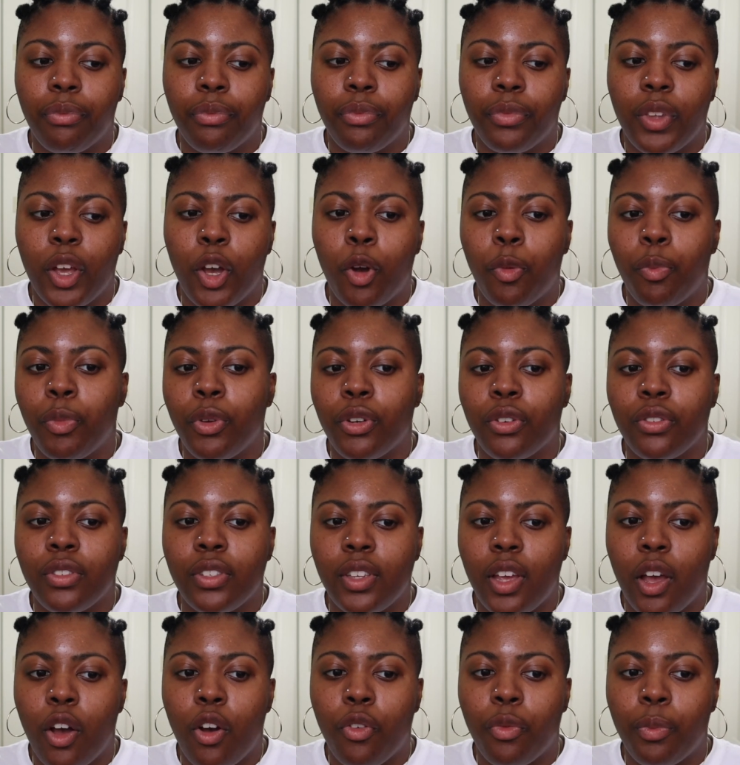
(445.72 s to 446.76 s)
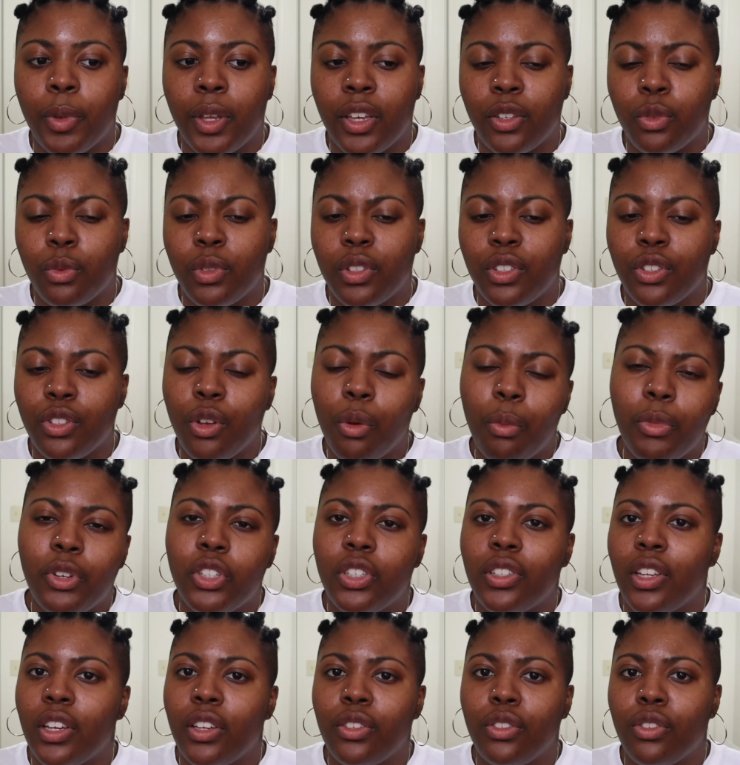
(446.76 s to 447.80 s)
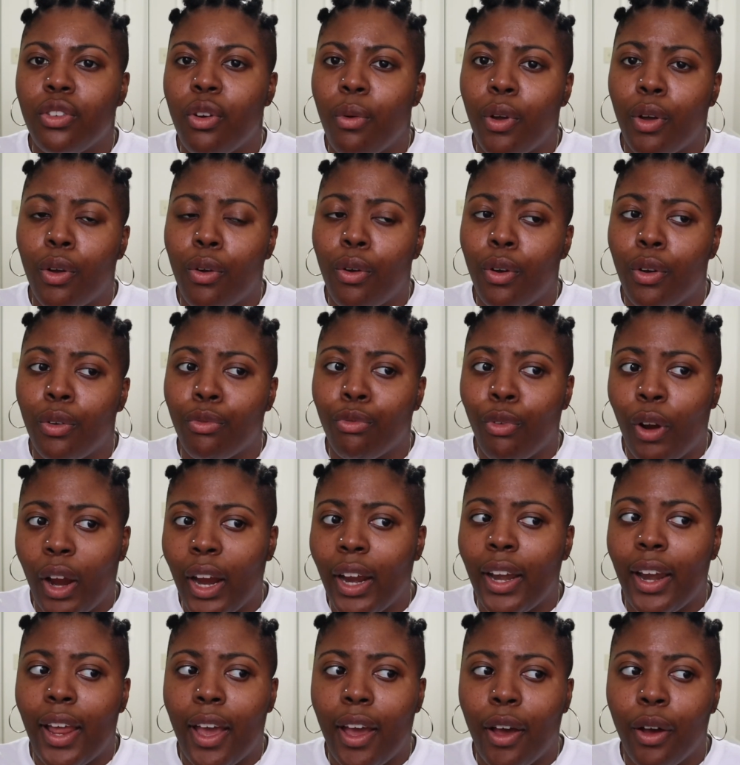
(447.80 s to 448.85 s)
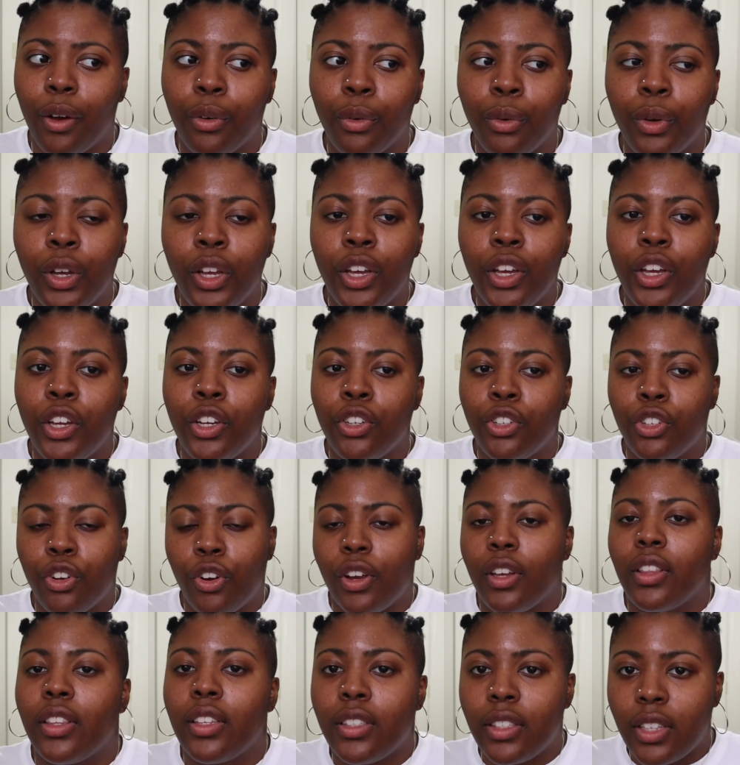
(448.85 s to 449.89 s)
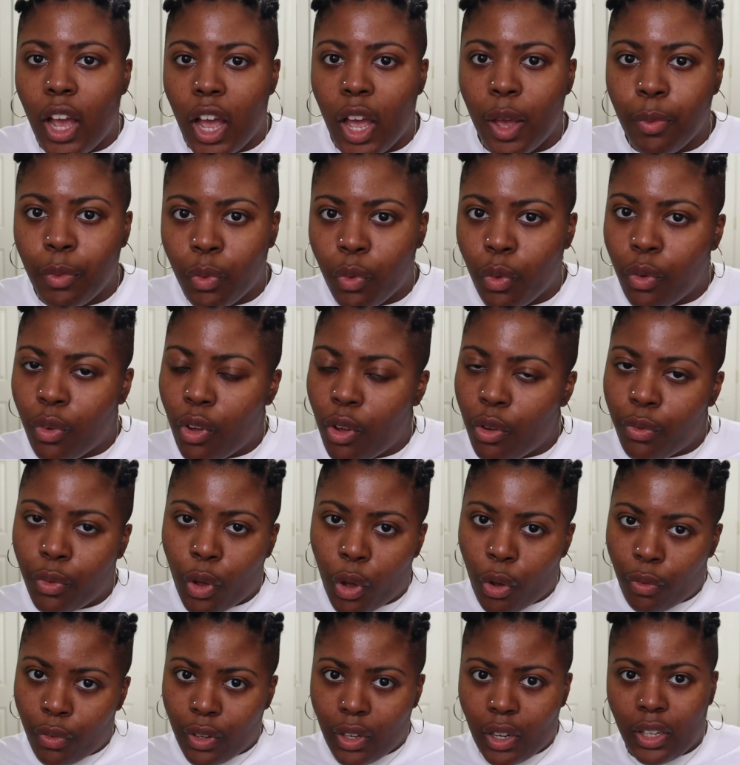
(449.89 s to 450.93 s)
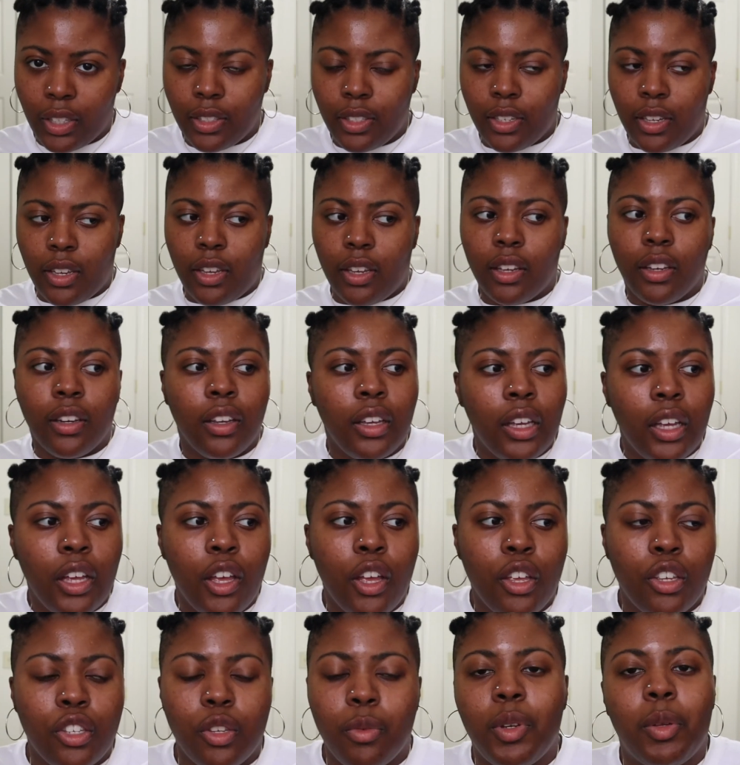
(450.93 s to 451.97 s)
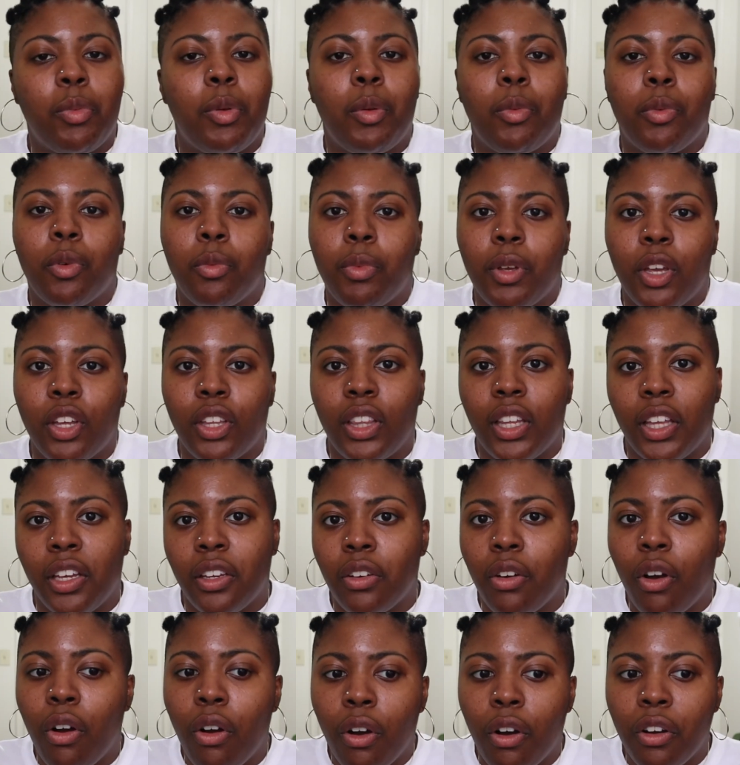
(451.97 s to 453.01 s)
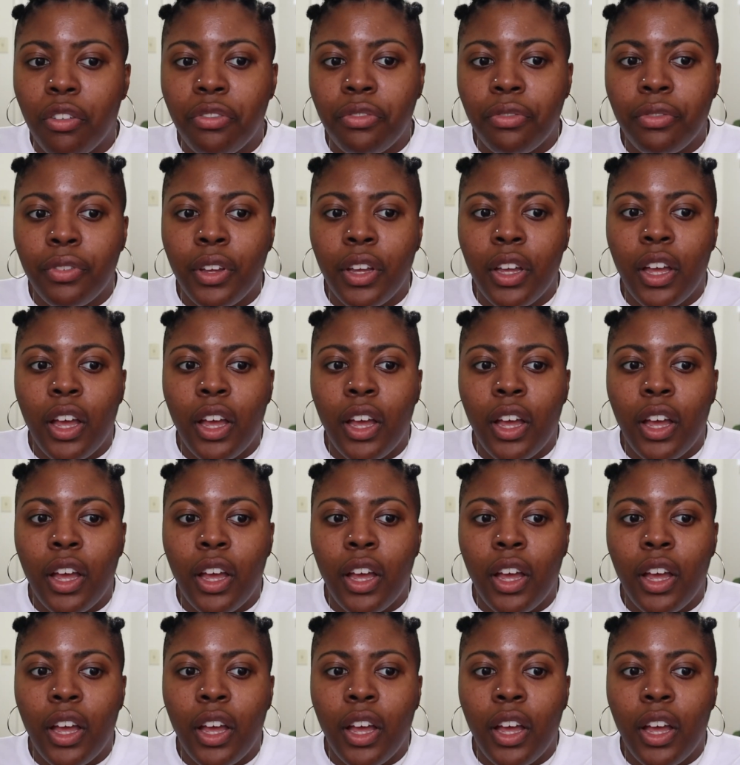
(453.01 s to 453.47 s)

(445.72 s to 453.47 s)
help yourself, because with so much things going on right now during this time of COVID-19, so many people are being laid off,